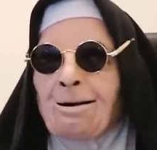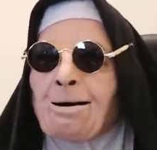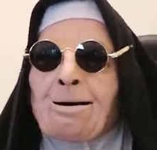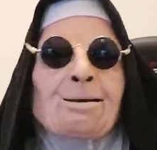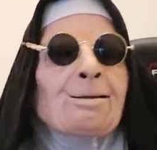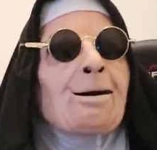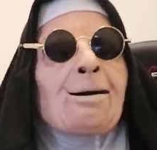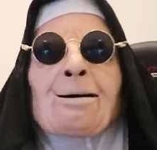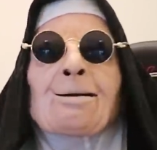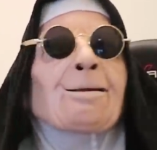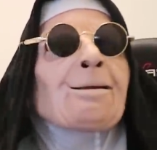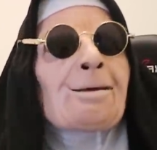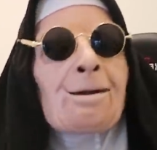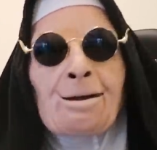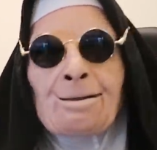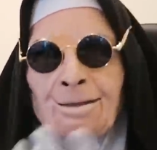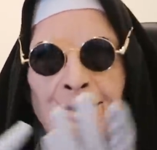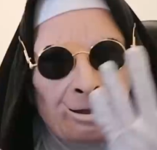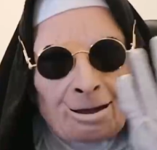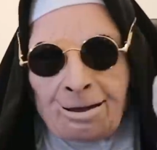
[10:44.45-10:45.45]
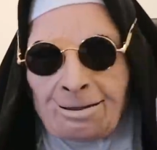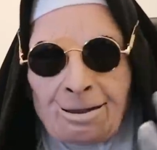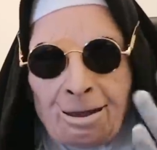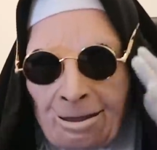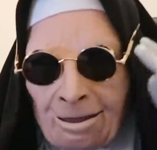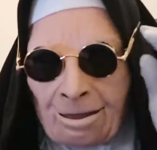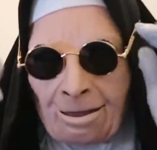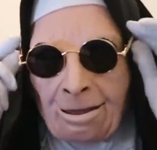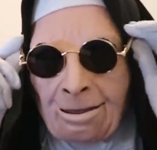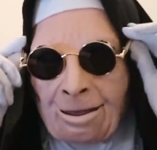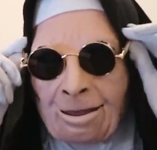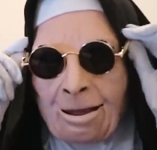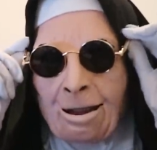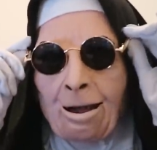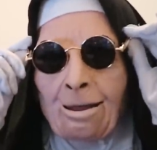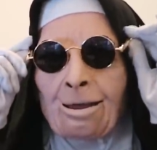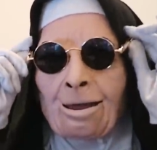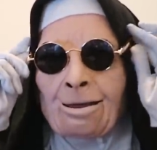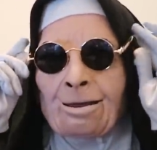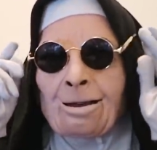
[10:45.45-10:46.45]
I don't, you know what I'm saying? I'm not sure what's
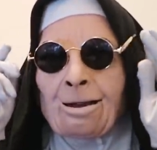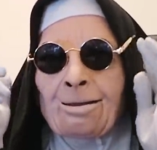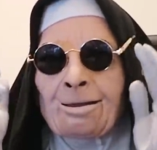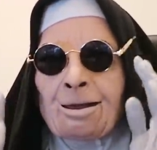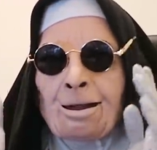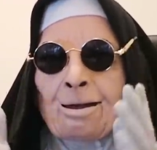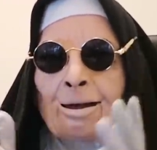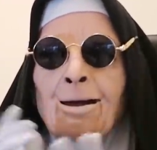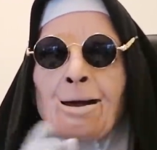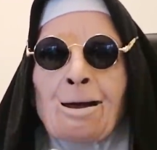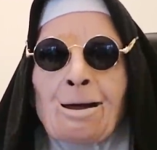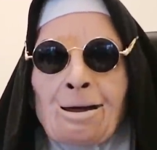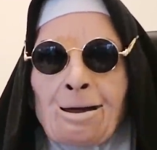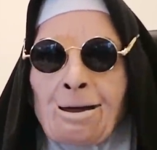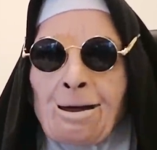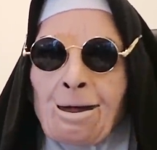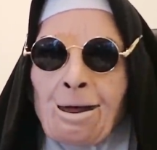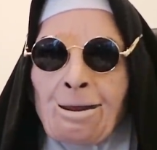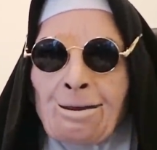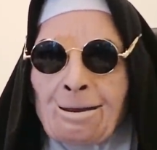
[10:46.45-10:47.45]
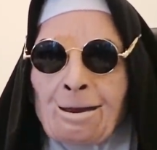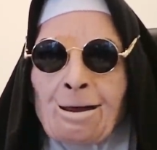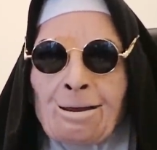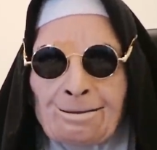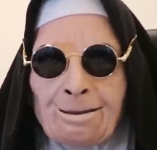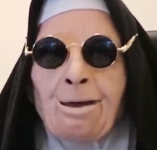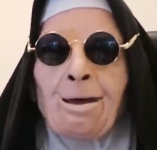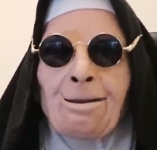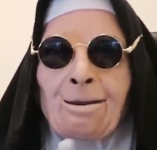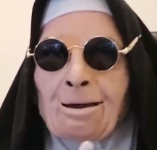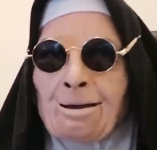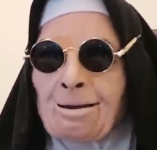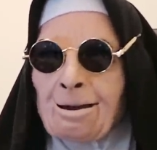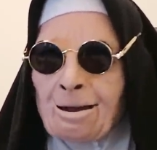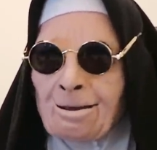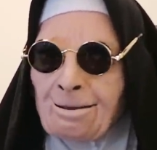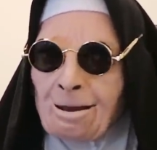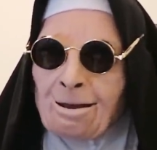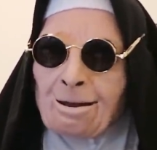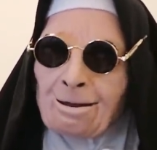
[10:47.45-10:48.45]
happening, you know what I'm saying,
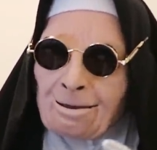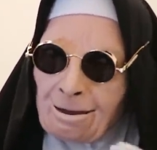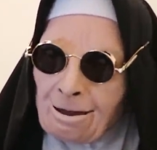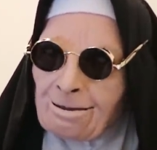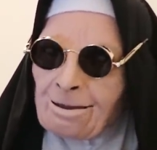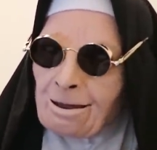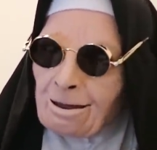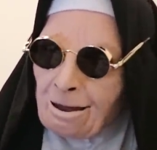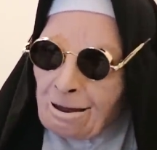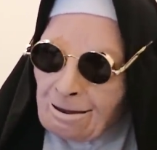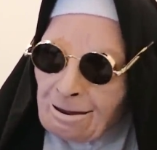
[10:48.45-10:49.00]
perfectly. But, you know what I'm saying?